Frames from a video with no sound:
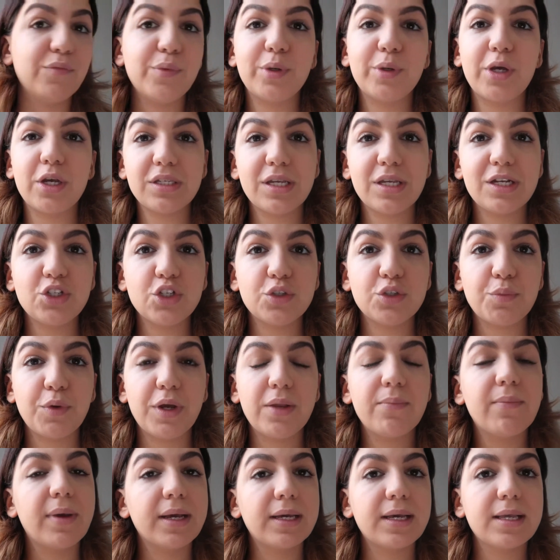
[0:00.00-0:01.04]
because I just put
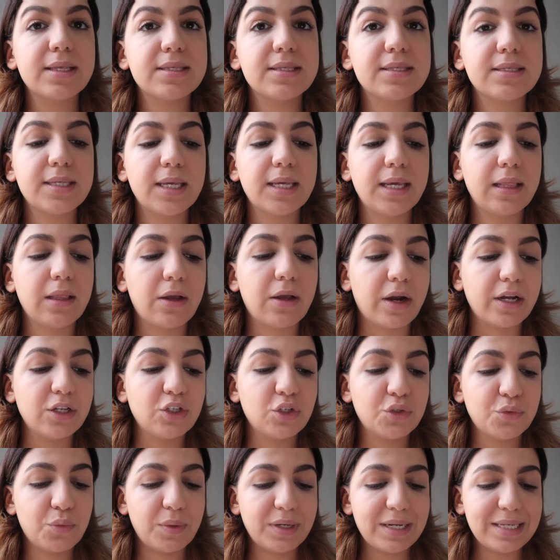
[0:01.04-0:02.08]
in my concealer, I
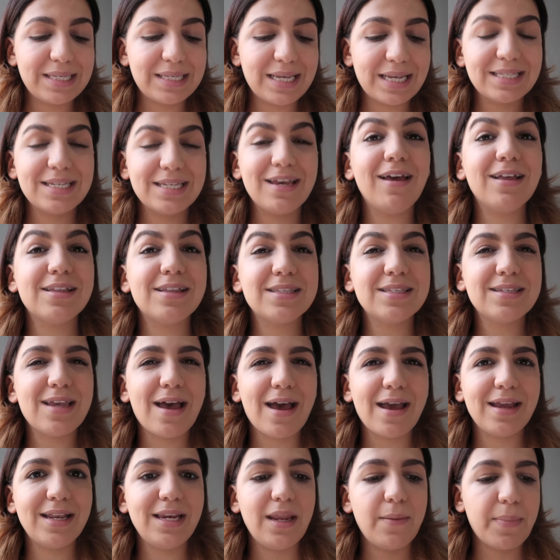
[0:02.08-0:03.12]
just want to set it a
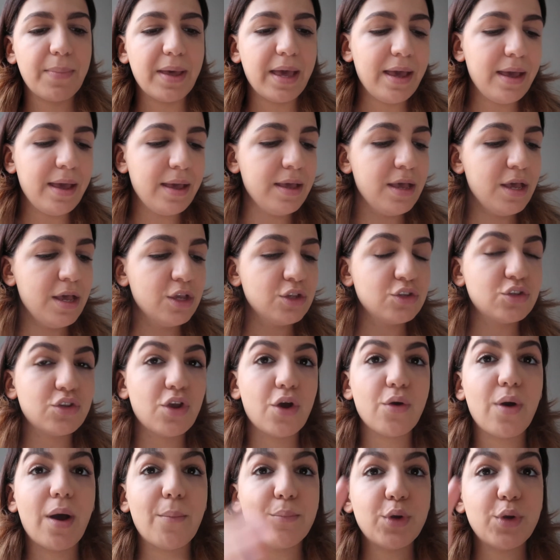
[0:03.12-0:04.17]
tiny bit, so
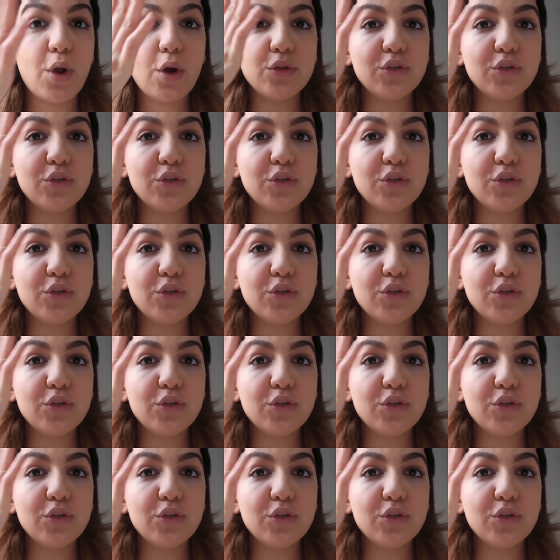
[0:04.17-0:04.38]
I'm not